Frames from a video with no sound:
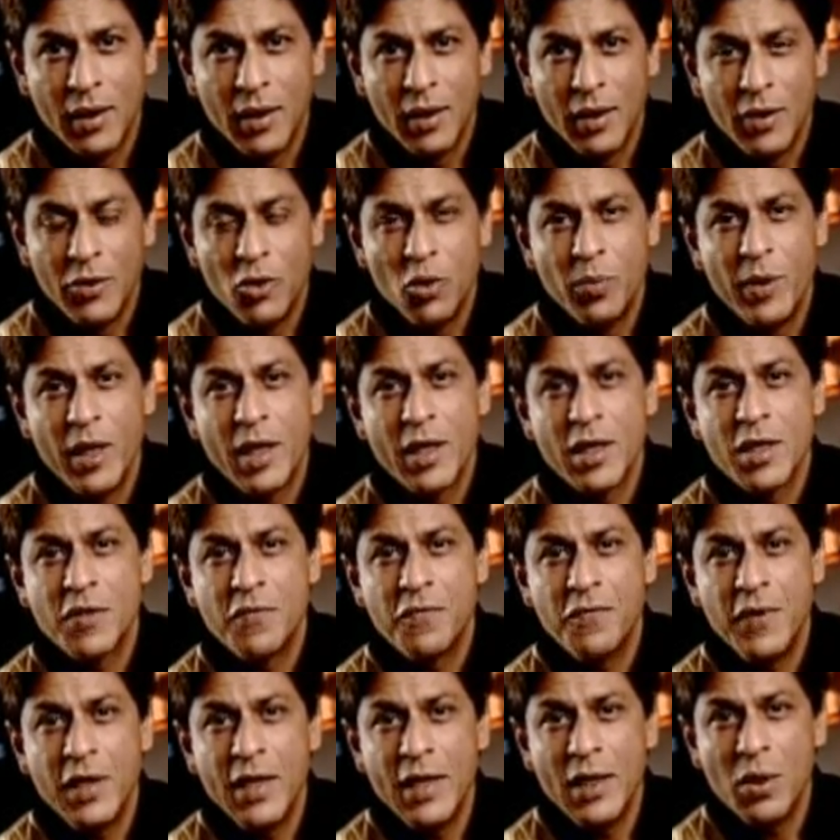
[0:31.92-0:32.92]
Uh, you made us
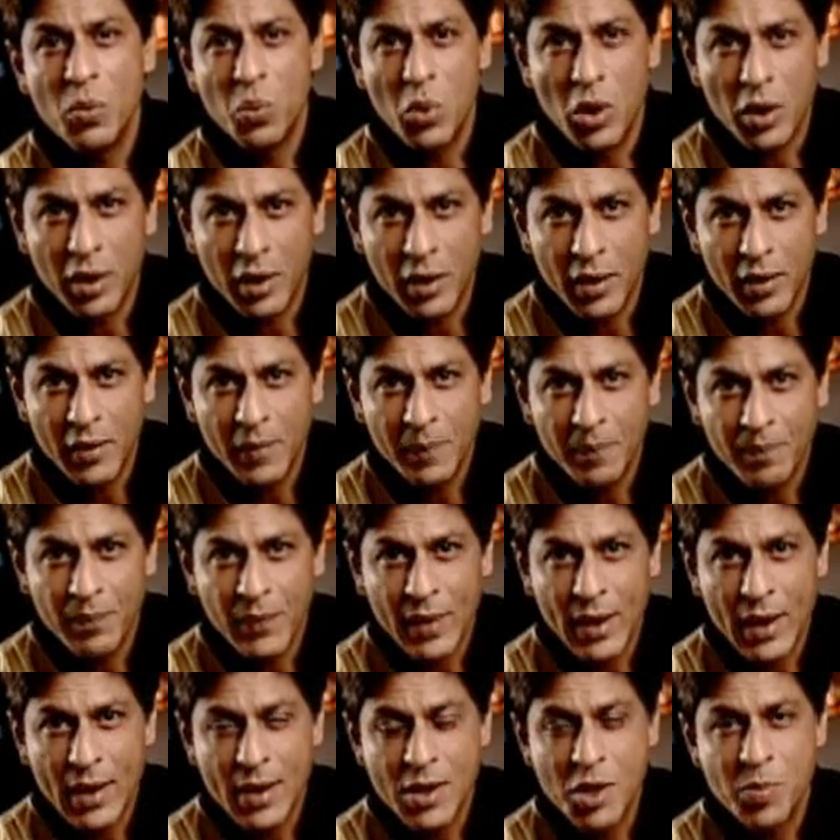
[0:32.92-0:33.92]
feel wanted,
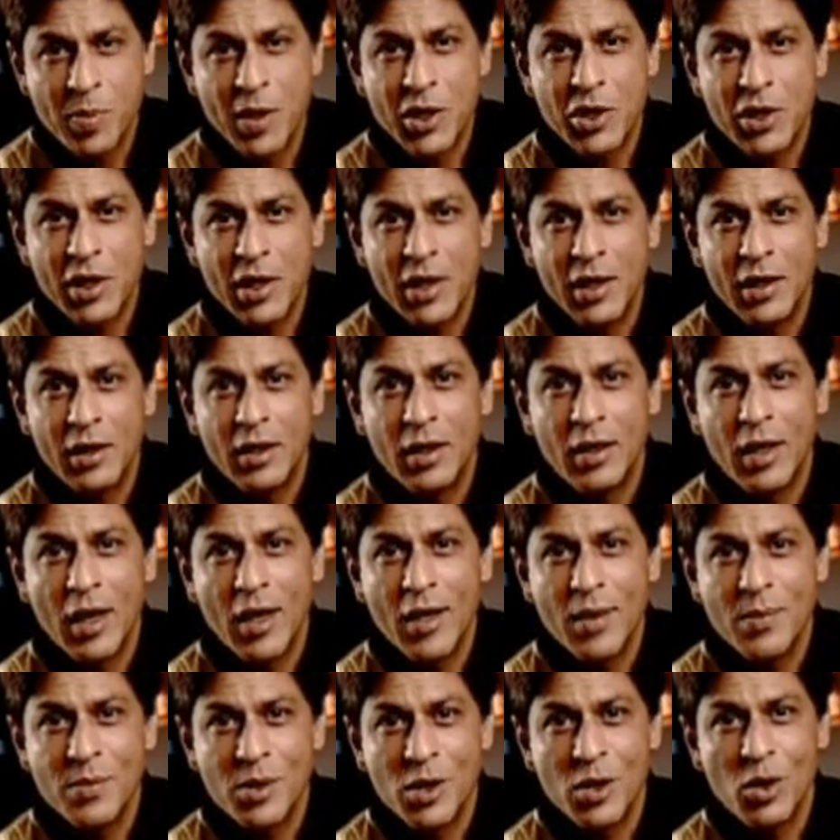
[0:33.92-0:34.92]
especially in the
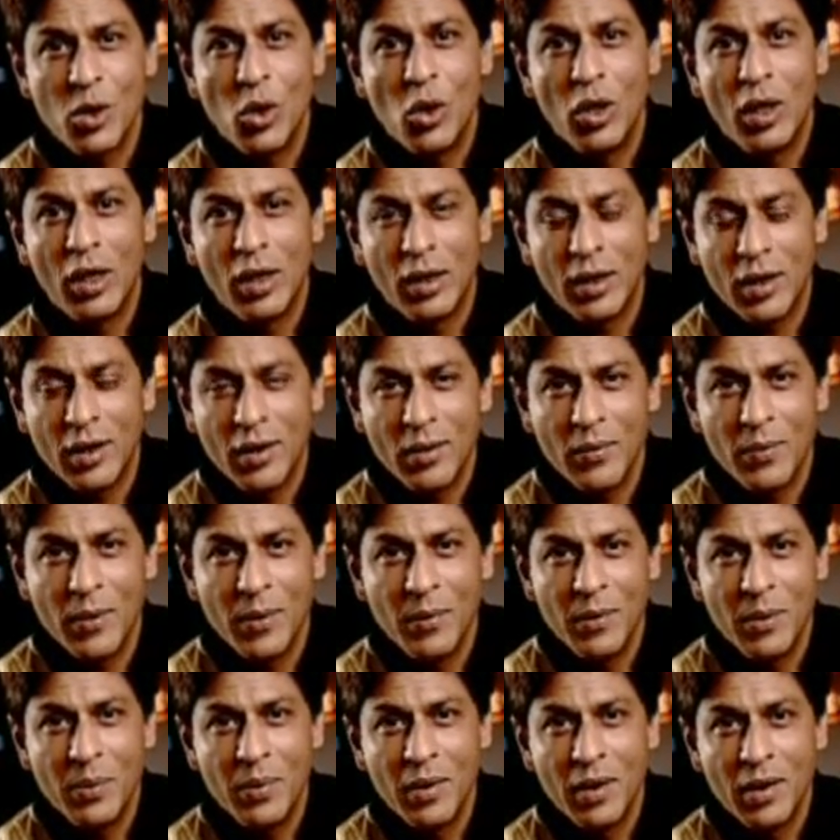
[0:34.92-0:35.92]
times in Kolkata
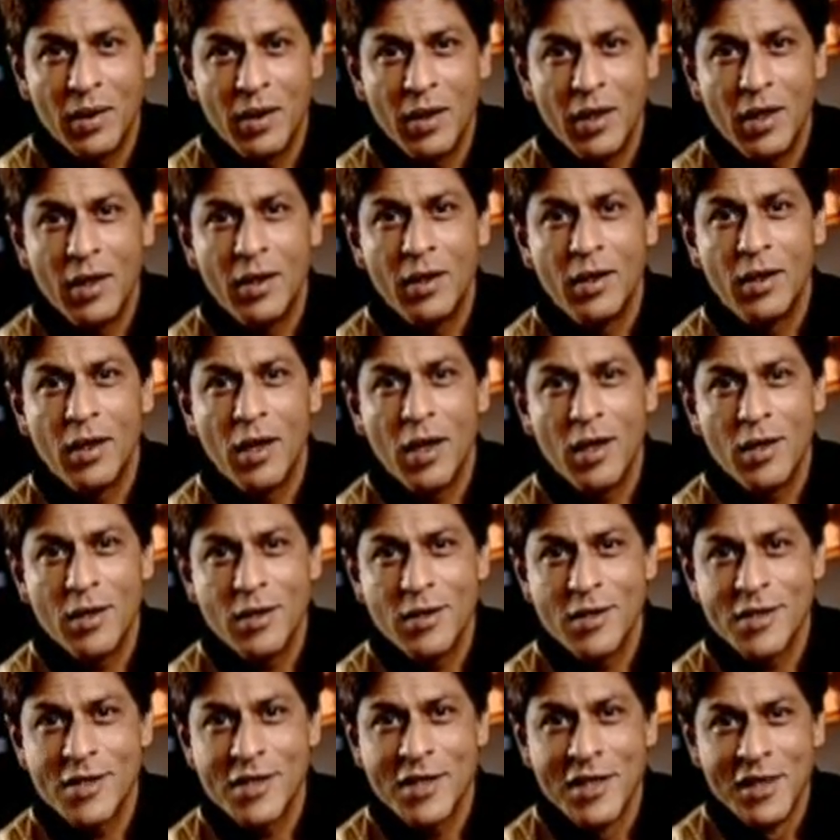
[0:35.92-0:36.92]
when we were at the Eden
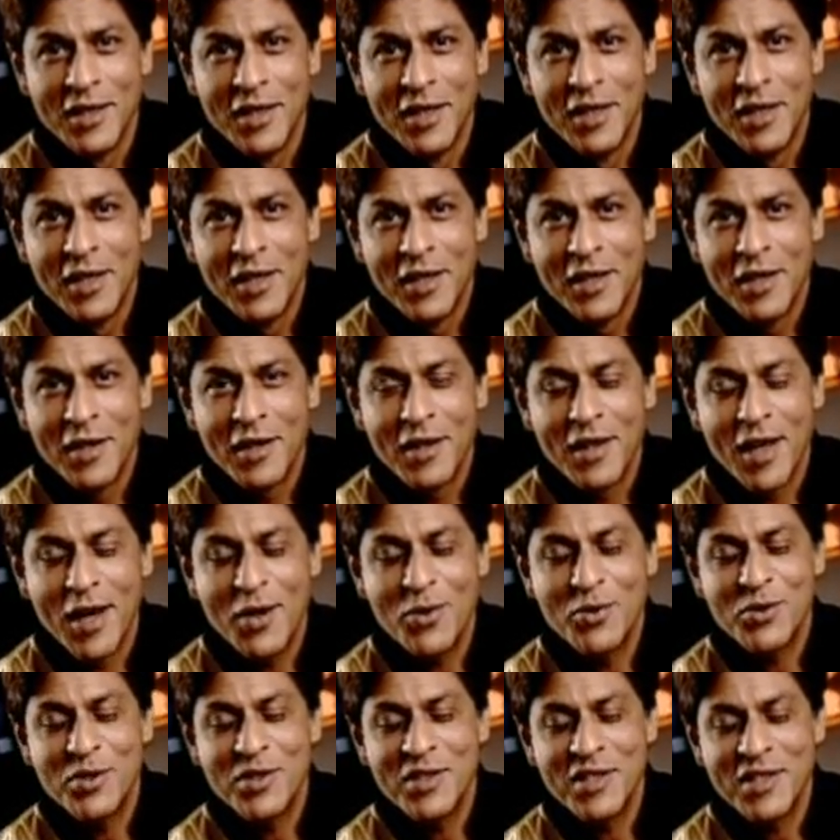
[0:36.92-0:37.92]
Gardens.
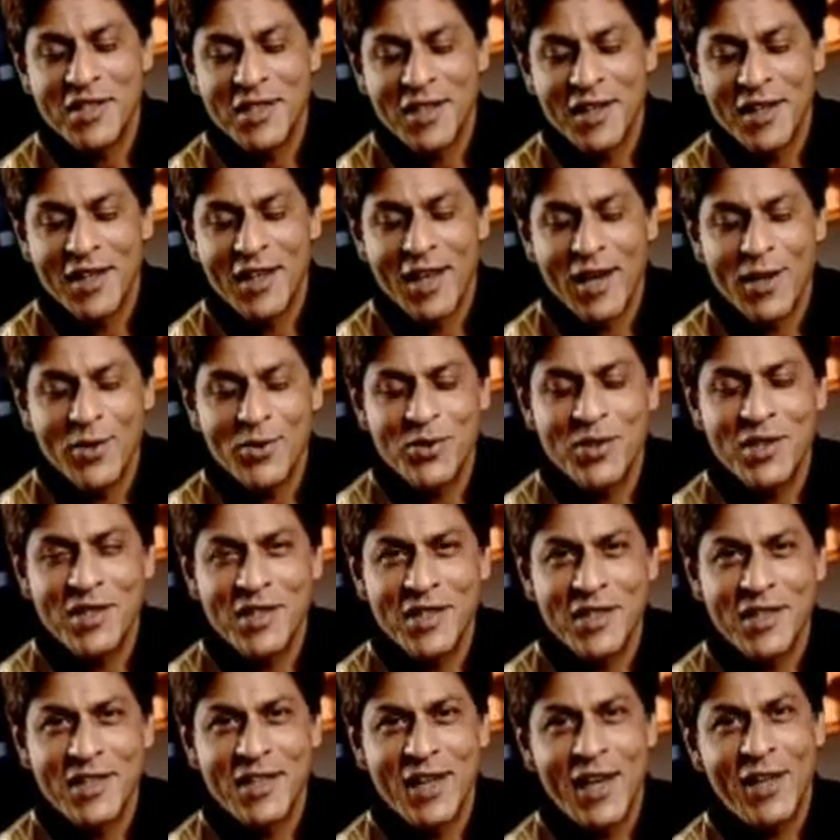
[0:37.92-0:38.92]
Thousands and
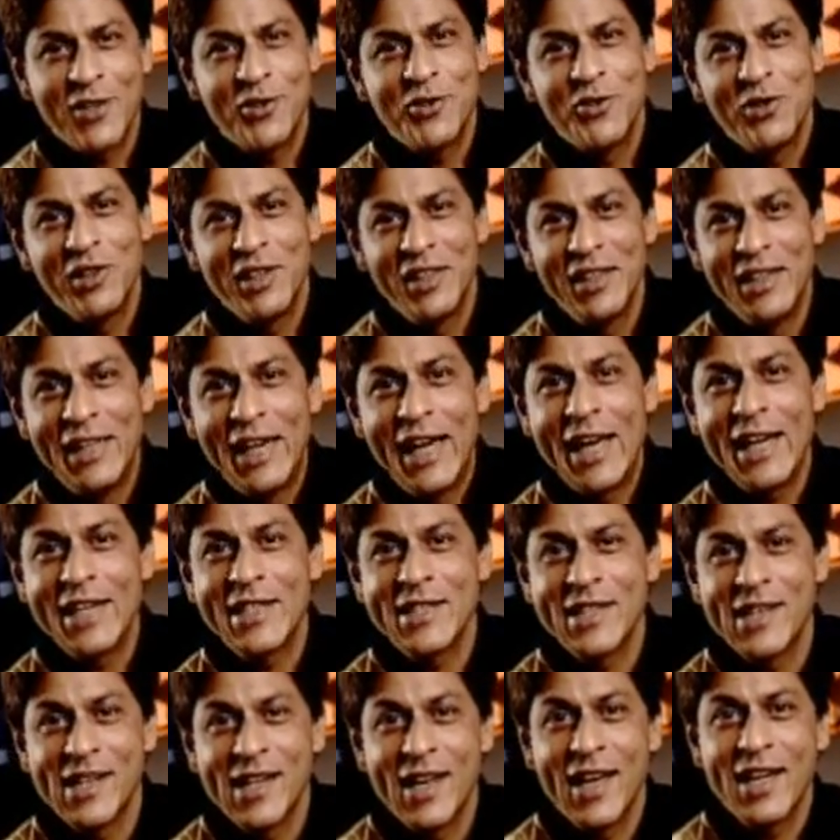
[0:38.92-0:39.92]
thousands, actually
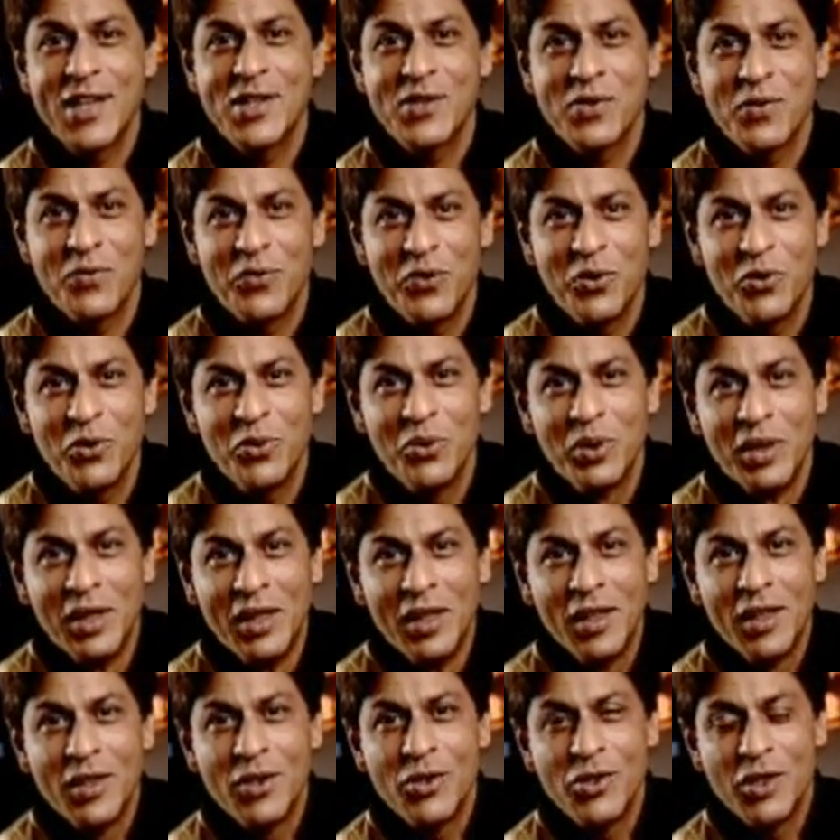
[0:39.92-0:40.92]
lakhs and lakhs of you
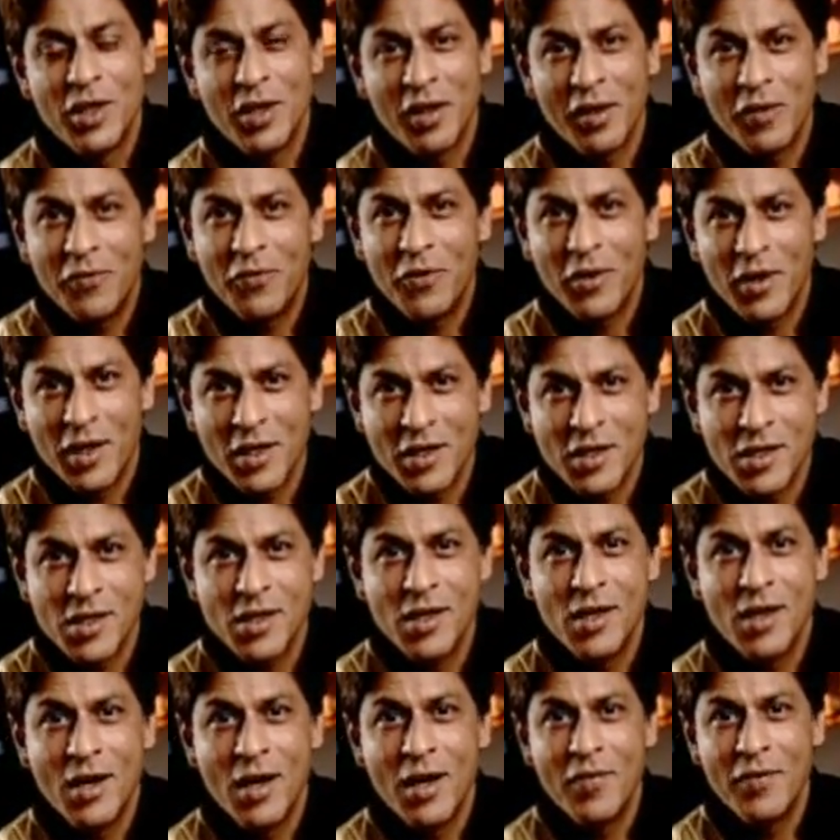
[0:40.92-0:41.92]
cheering for us,
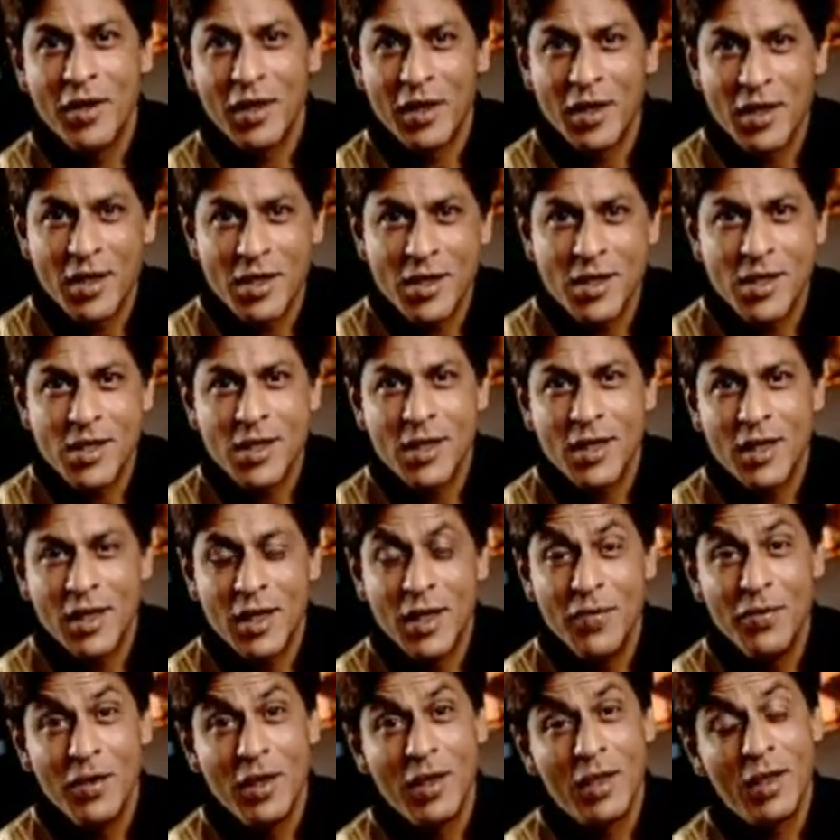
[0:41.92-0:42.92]
loving us, uh,
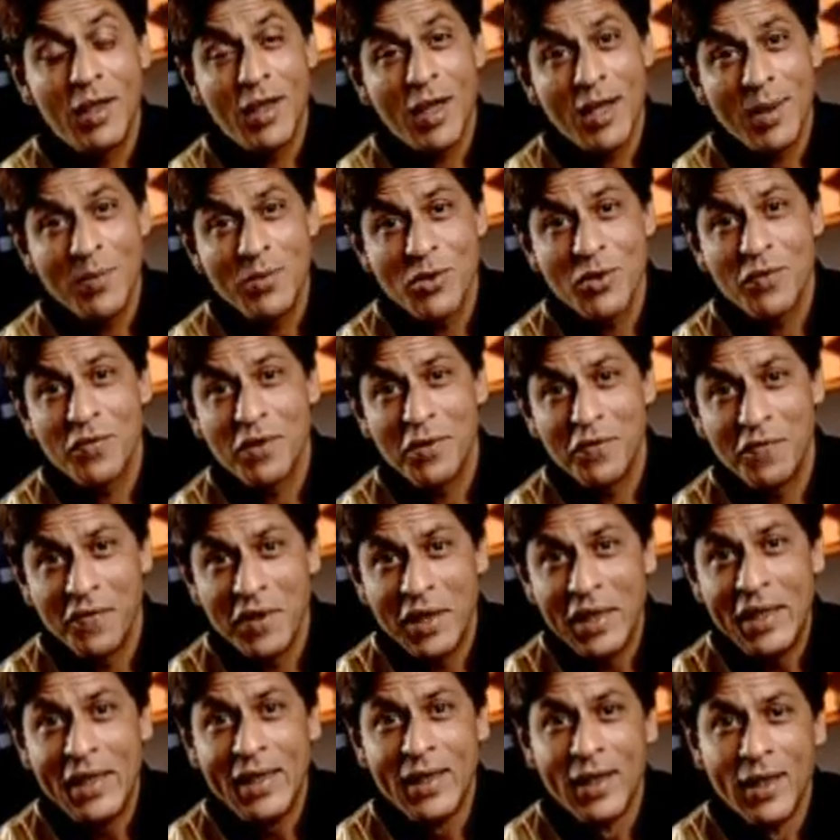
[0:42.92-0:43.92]
even in times of
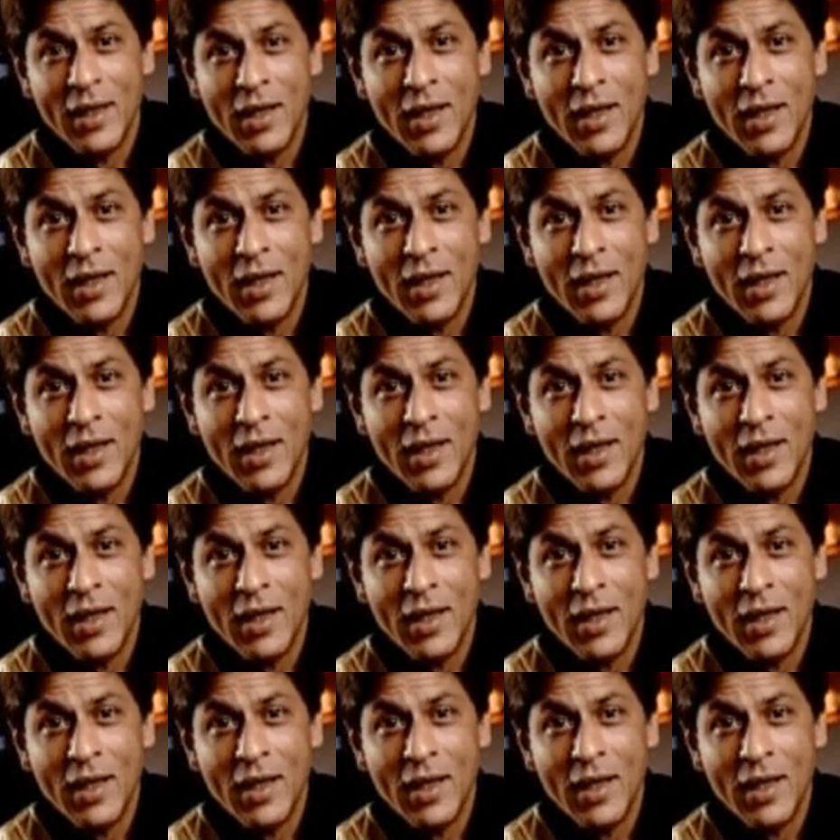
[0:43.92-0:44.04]
defeat.